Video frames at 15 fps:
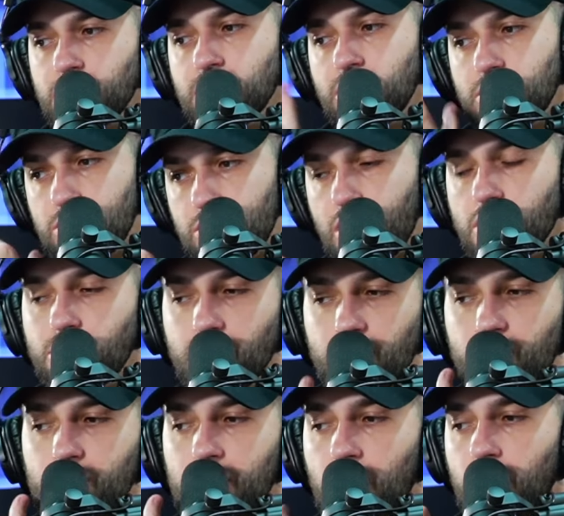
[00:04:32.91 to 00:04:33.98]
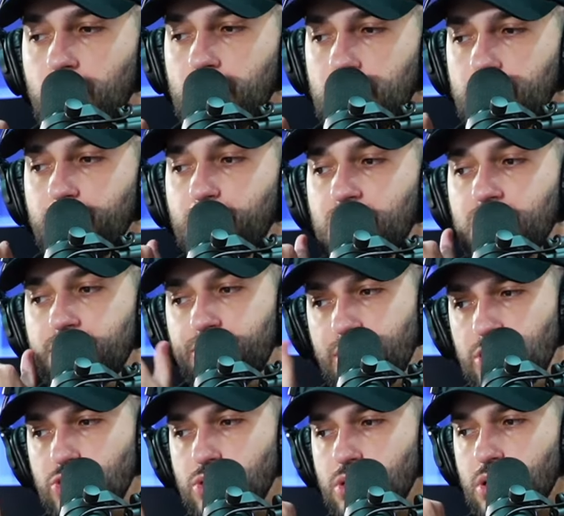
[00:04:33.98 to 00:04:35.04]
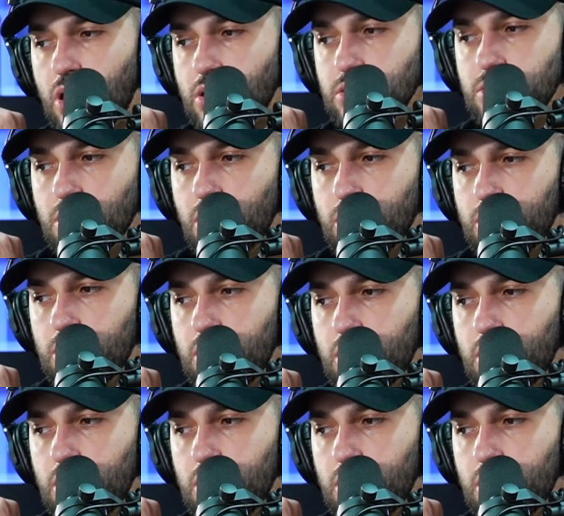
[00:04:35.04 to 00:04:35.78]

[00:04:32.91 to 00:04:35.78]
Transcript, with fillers: and then the other 3 are him being featured on a song.